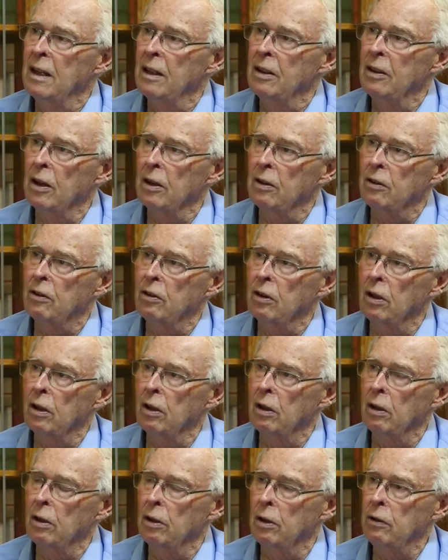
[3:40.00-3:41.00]
that
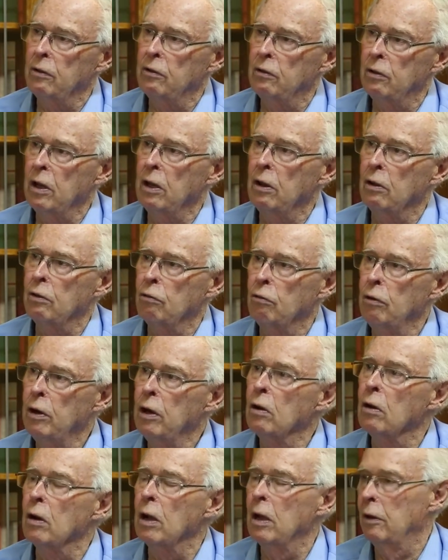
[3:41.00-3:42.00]
this thing is
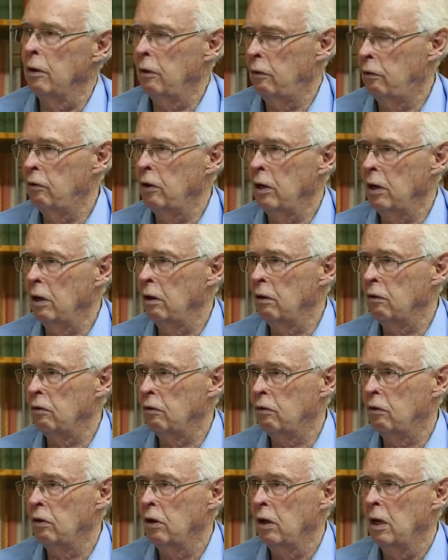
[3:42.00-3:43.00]
real and this thing
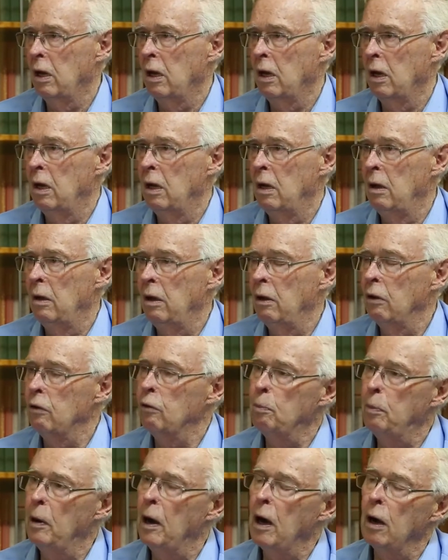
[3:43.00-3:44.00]
is
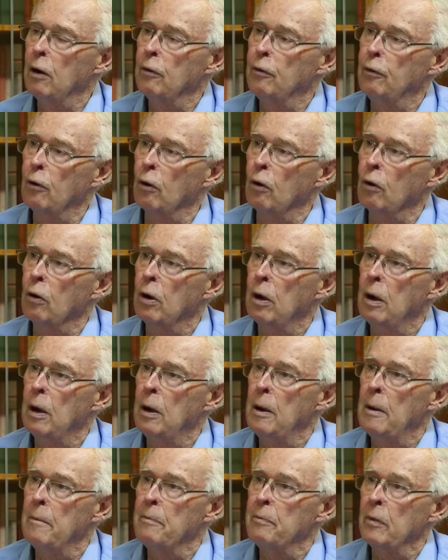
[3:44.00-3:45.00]
powerful.
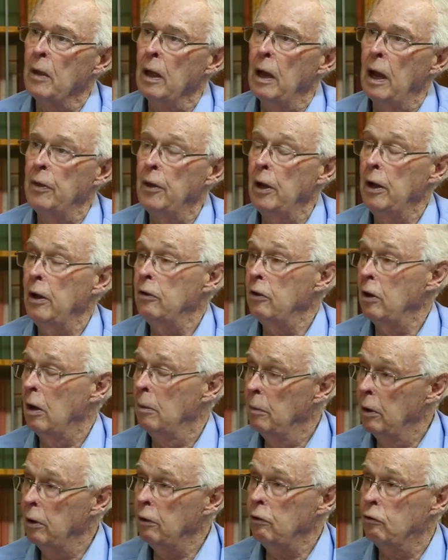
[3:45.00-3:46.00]
And then as
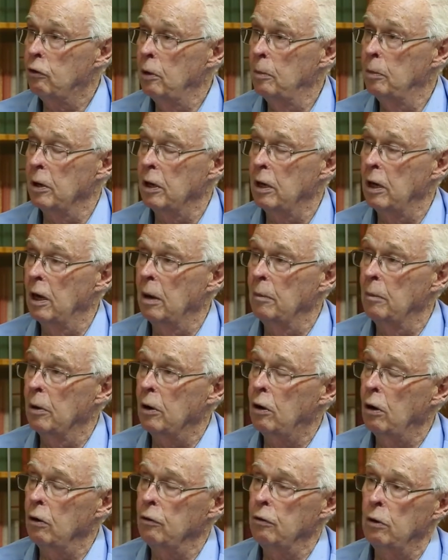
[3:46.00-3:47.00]
our ministry began,
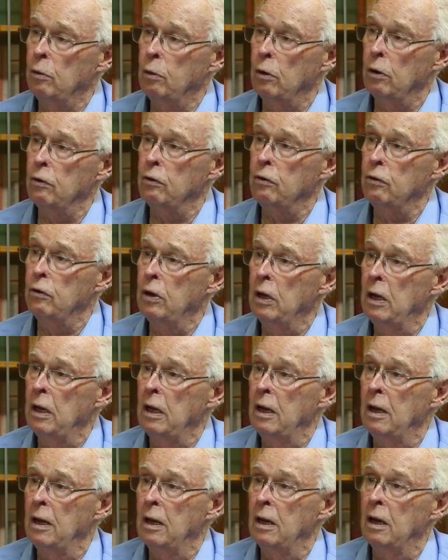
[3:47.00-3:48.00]
because it was
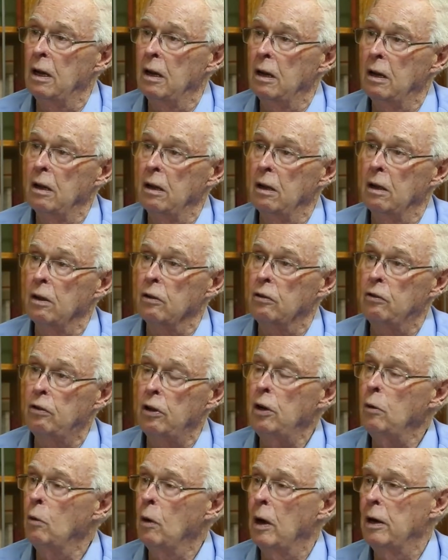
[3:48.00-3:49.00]

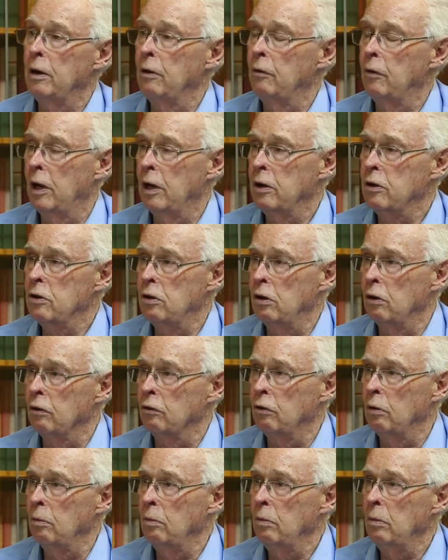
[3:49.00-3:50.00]
citywide
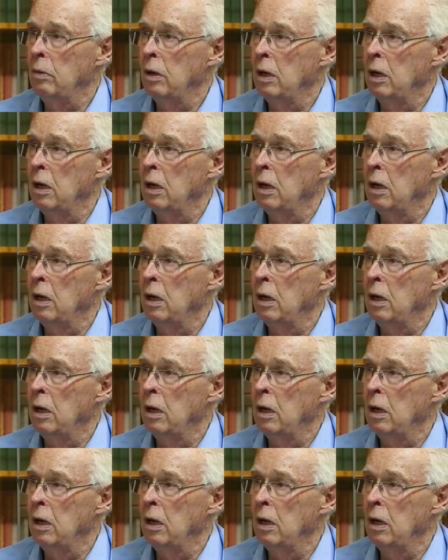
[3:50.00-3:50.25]
evangelism,